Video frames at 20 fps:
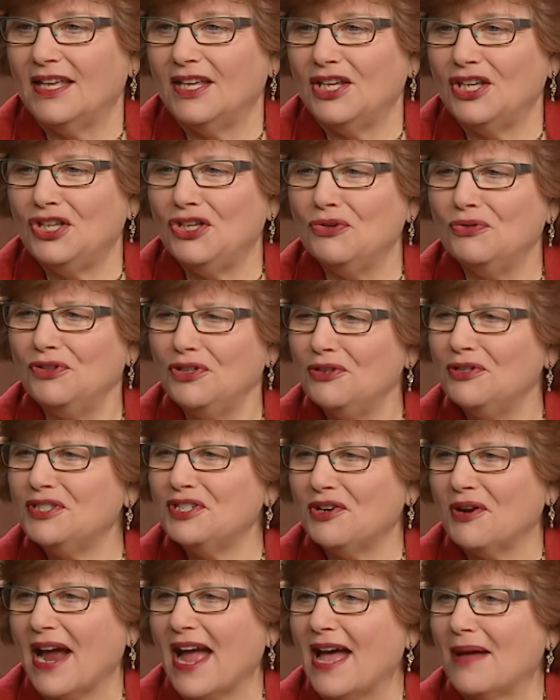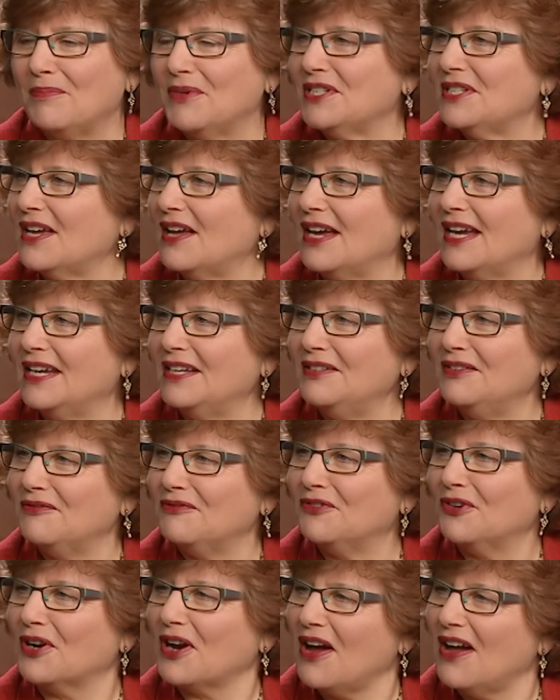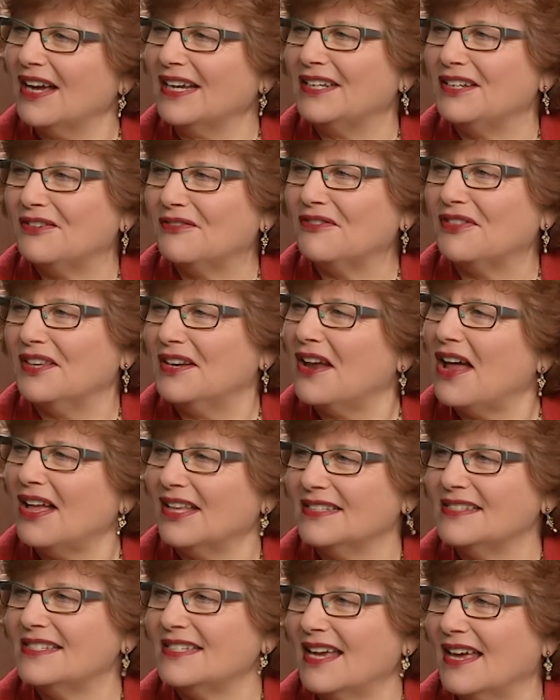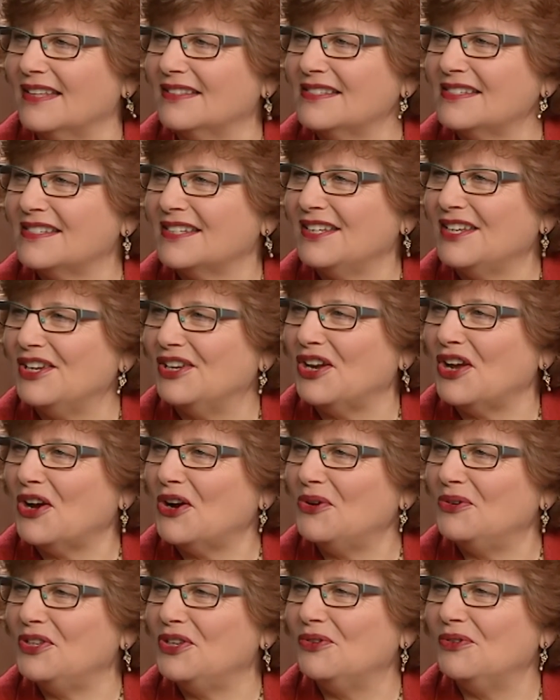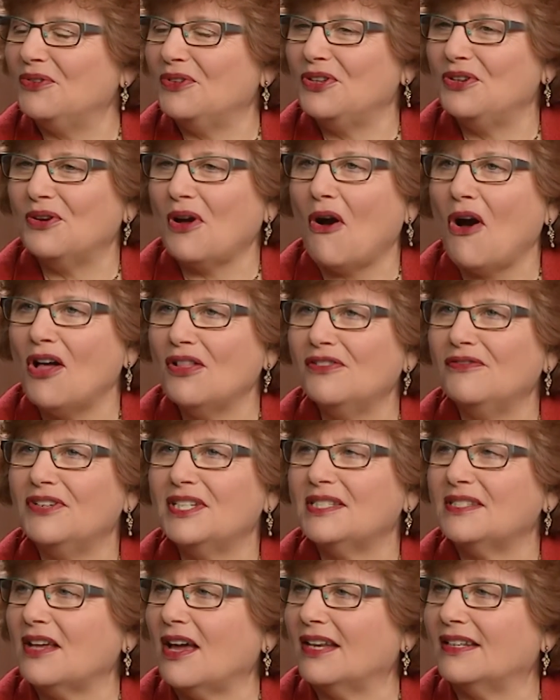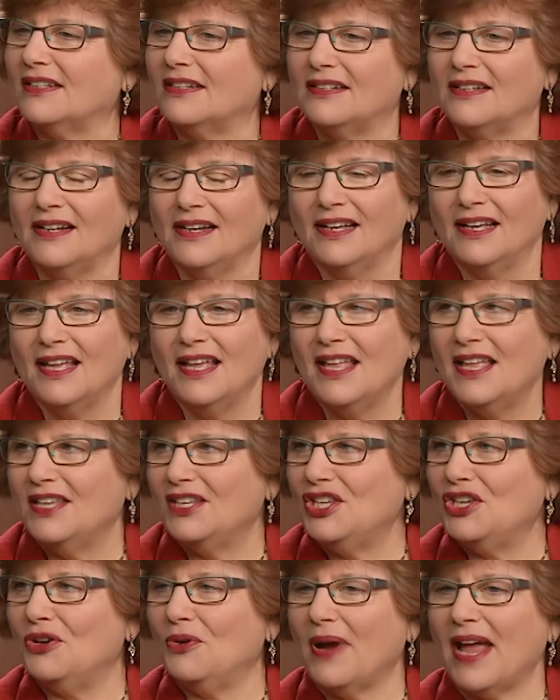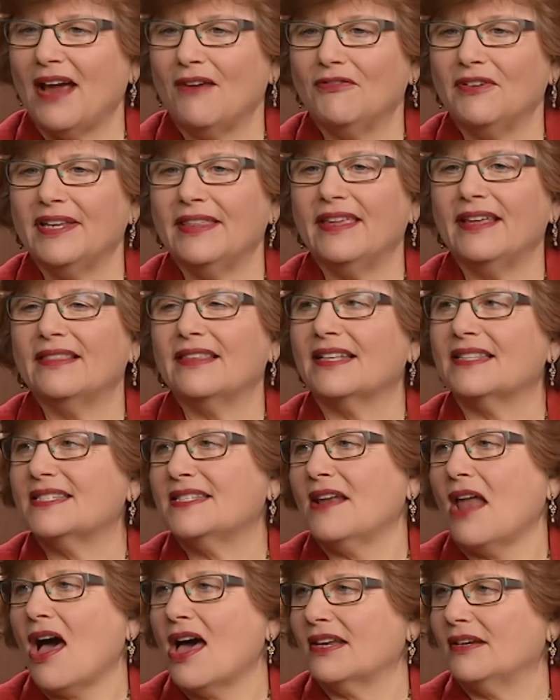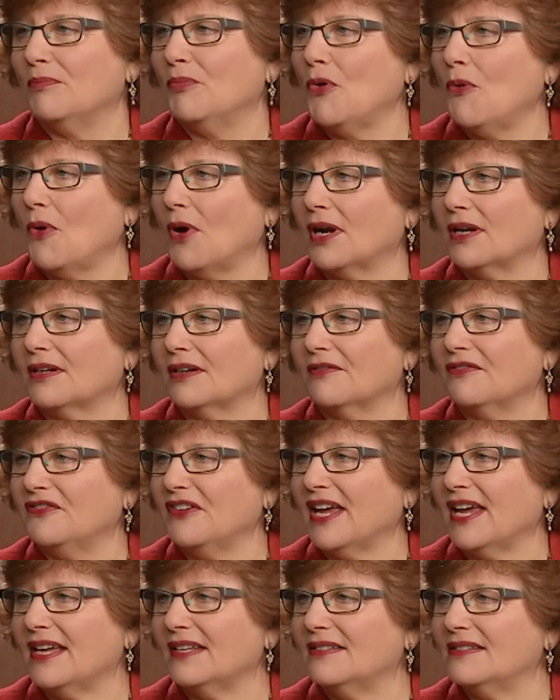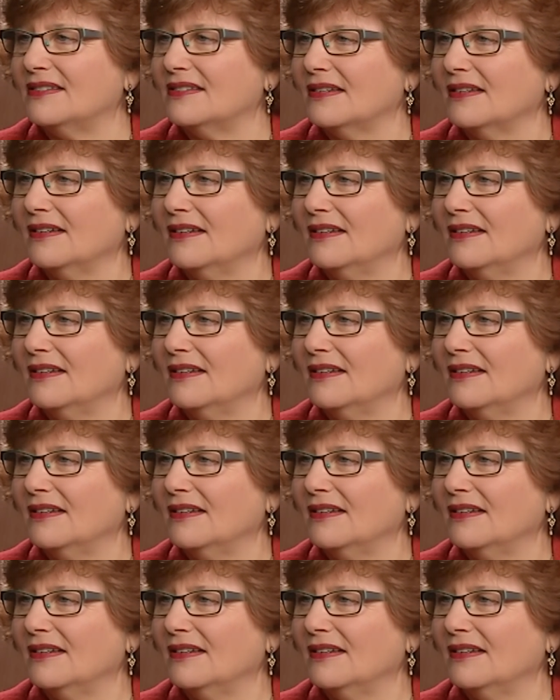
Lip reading: you lose your appetite for kind of the nonsense. You all of a sudden, everything that's not important fades